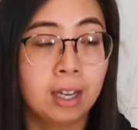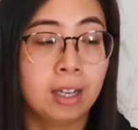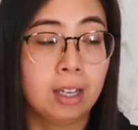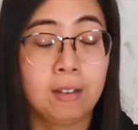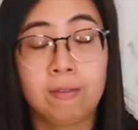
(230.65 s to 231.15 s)

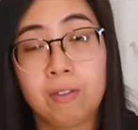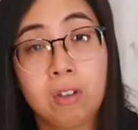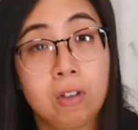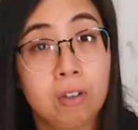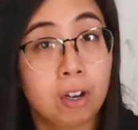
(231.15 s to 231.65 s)
If
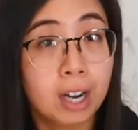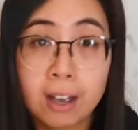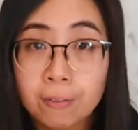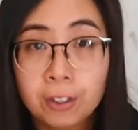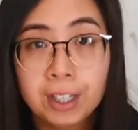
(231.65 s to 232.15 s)
you don't
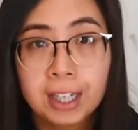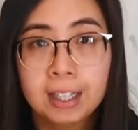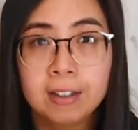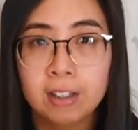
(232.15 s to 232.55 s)
have food colouring,